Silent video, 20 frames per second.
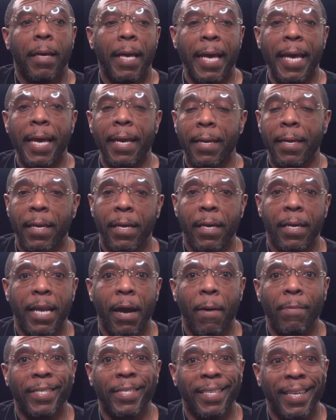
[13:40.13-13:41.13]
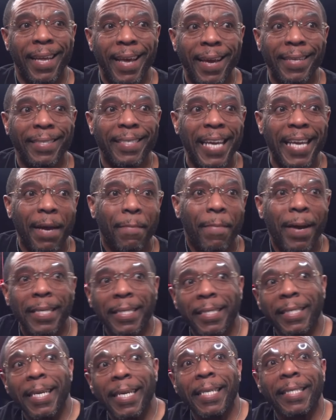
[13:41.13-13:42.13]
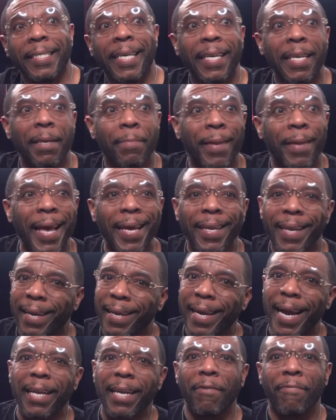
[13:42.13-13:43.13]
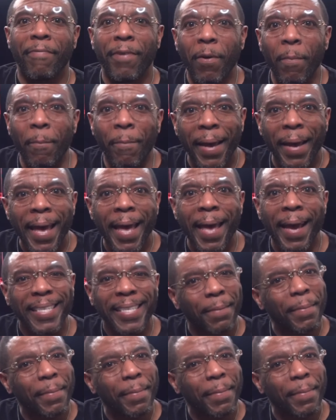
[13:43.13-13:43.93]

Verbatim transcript: And yeah, that was the last time I seen Skinny Black. And I kind of felt bad.